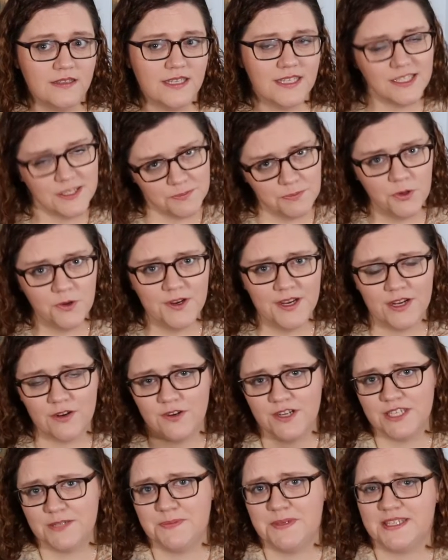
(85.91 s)
exploring
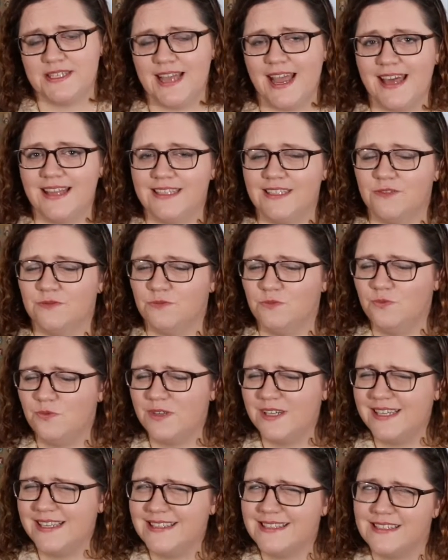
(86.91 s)
Christmas Island
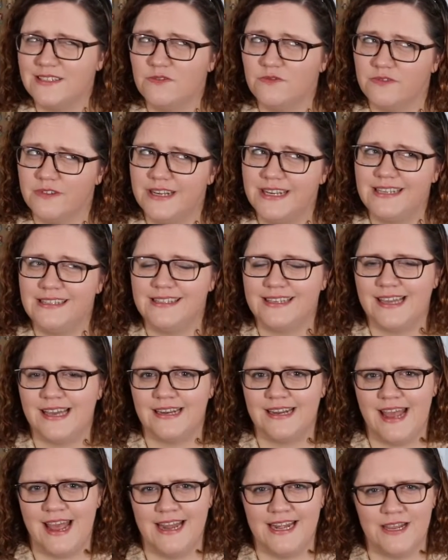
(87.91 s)
wasn't really
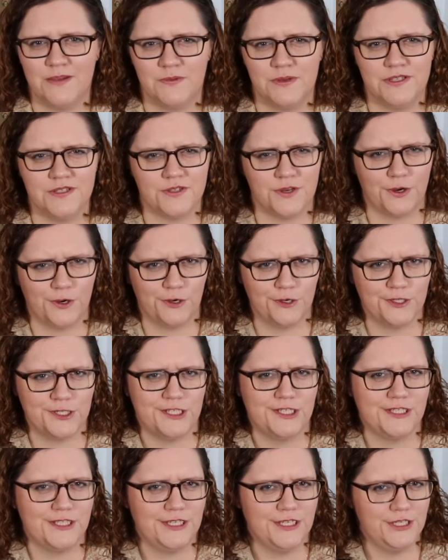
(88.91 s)
on anyone's
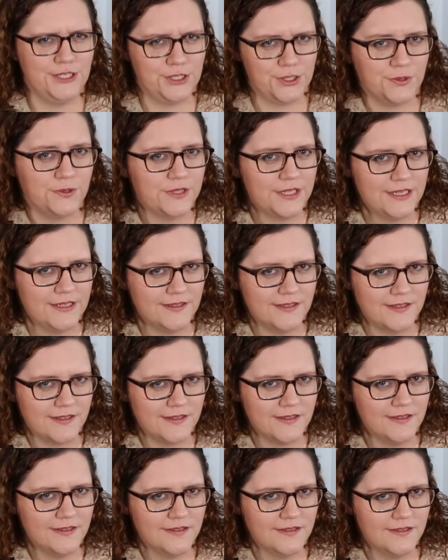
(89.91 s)
urgent to-do
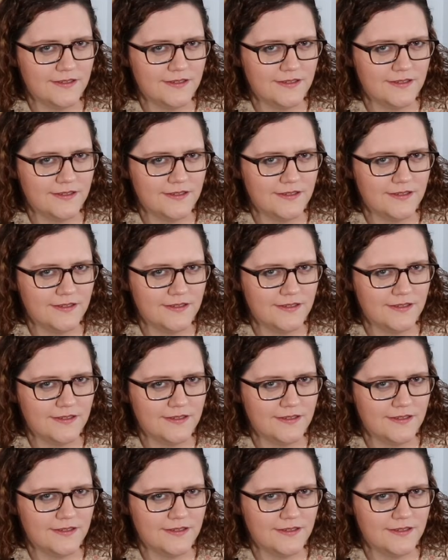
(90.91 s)
list.